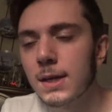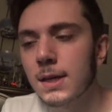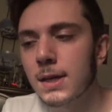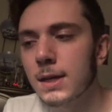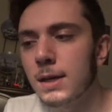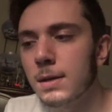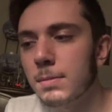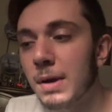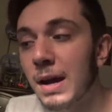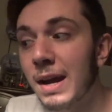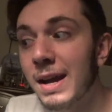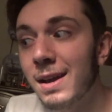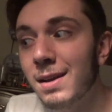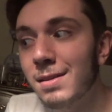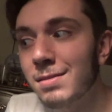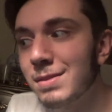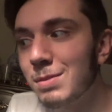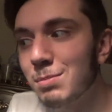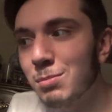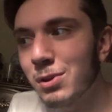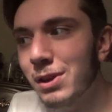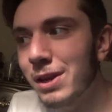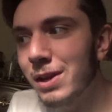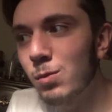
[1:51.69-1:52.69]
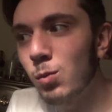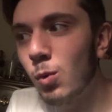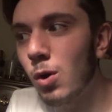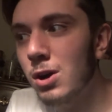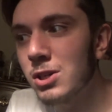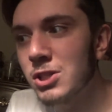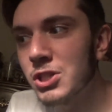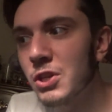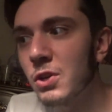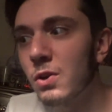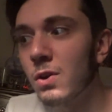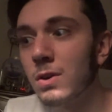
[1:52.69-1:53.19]
Um, I haven't played
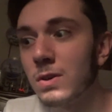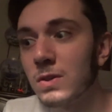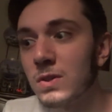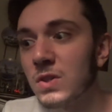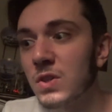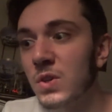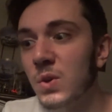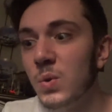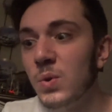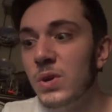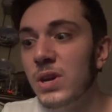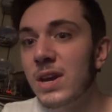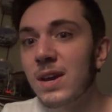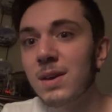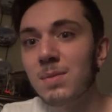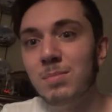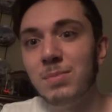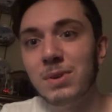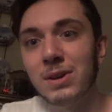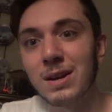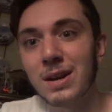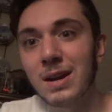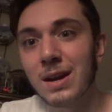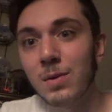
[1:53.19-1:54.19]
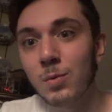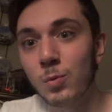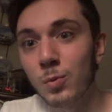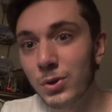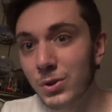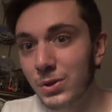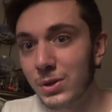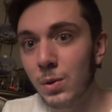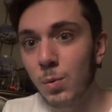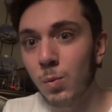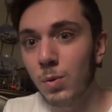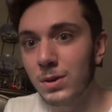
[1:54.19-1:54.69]
Watch Dogs 2 yet, but I
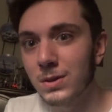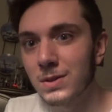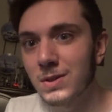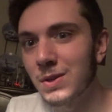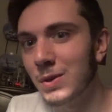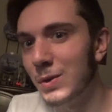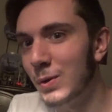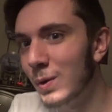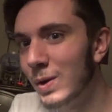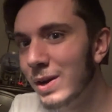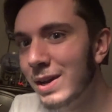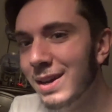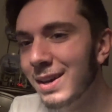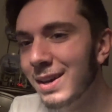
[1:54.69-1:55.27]
really want to.